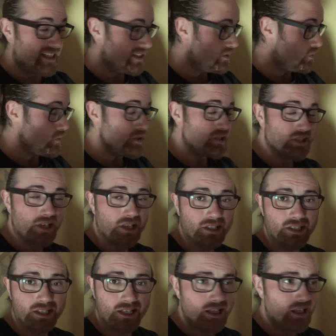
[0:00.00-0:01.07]
and all of a
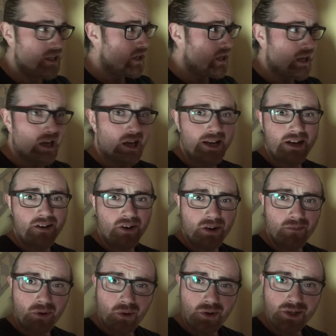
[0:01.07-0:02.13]
sudden, I hear a
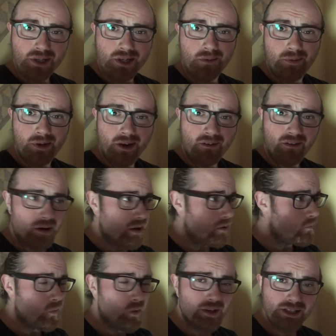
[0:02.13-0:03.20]
commotion up here. I'm like,
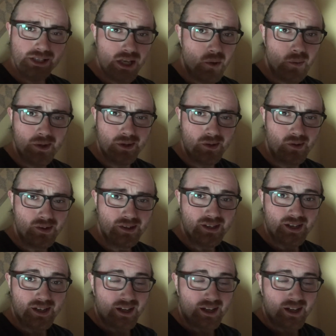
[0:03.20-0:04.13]
what is going on?